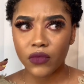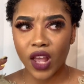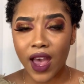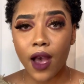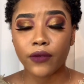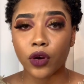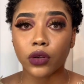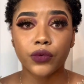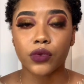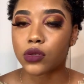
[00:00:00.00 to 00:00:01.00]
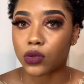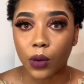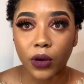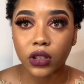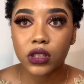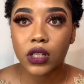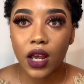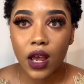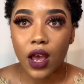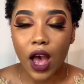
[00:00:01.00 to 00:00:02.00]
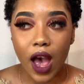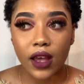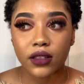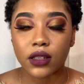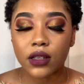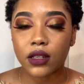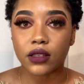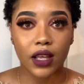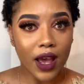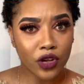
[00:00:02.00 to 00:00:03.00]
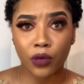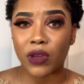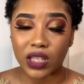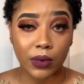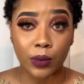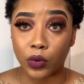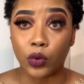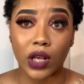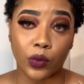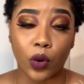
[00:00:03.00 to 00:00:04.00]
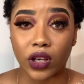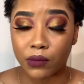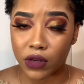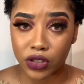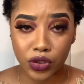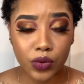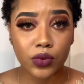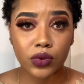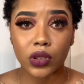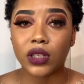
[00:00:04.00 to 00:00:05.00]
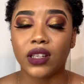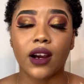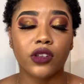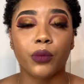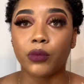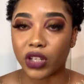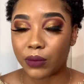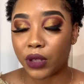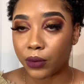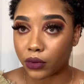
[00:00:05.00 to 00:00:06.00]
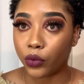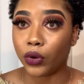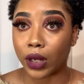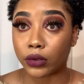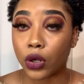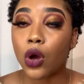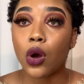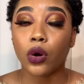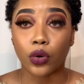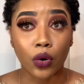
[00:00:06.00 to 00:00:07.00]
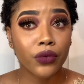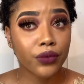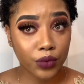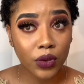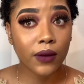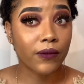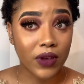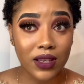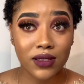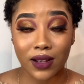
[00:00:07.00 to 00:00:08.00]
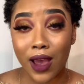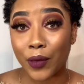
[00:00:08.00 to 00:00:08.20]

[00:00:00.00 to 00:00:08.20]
I have gone through so much, and there are not many people who can walk in my shoes. There are not many people who can go through the things that I